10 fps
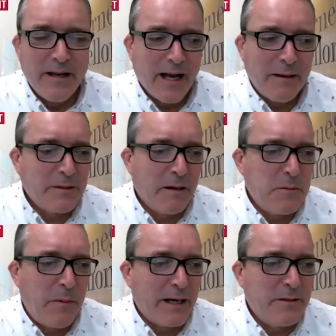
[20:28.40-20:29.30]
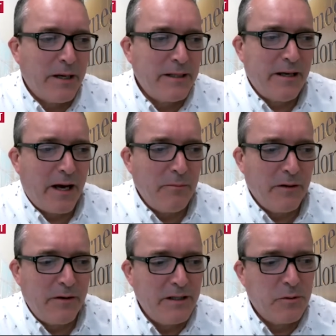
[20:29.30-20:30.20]
comes back to my time
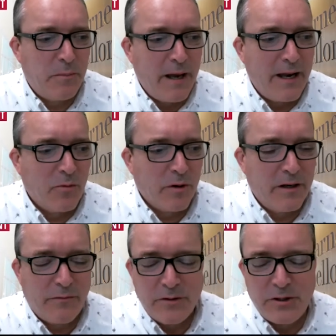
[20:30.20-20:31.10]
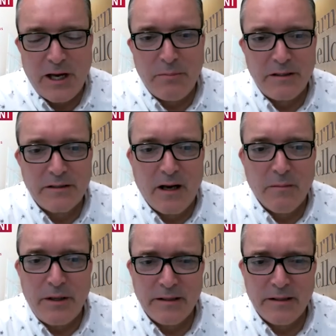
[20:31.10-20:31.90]
living in Japan and working for a Japanese company.